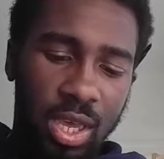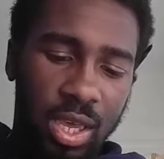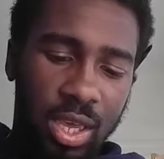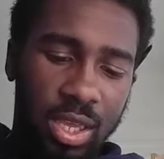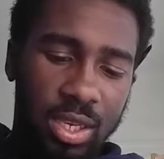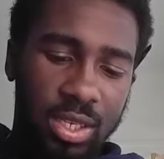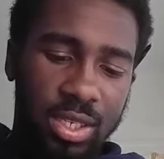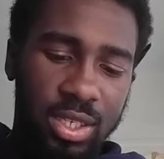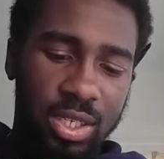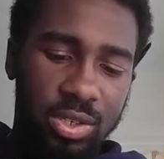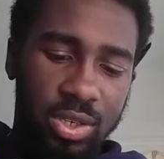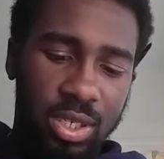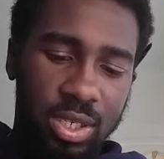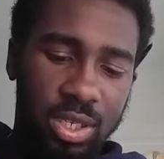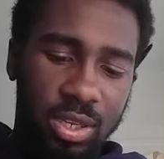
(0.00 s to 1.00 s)
and
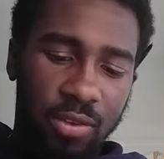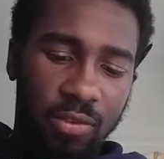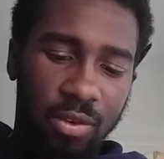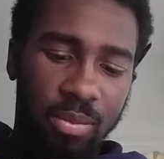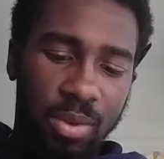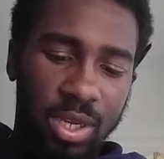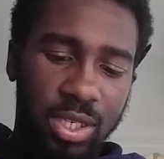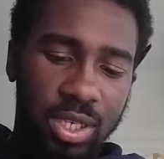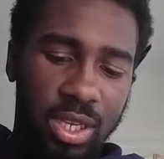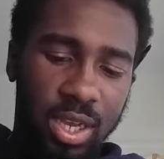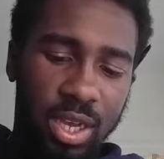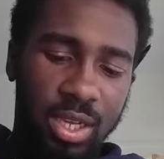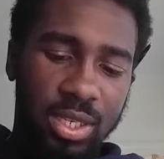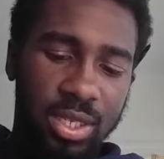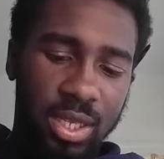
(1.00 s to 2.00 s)
distresses for my
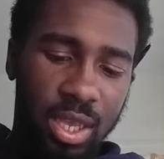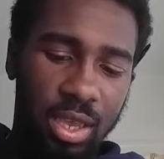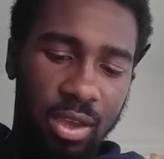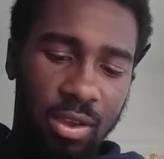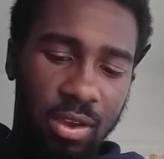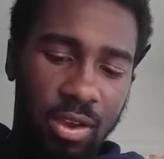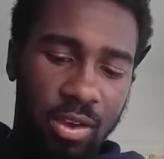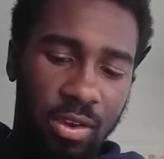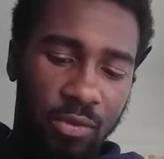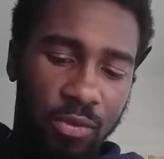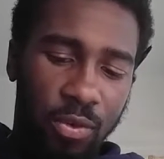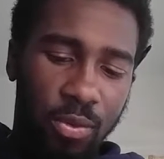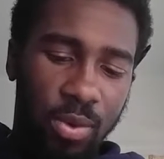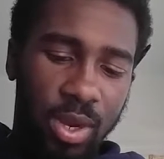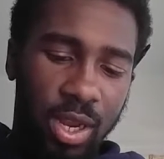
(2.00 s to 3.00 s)
Mashiach's sake.
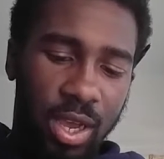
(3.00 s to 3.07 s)
For when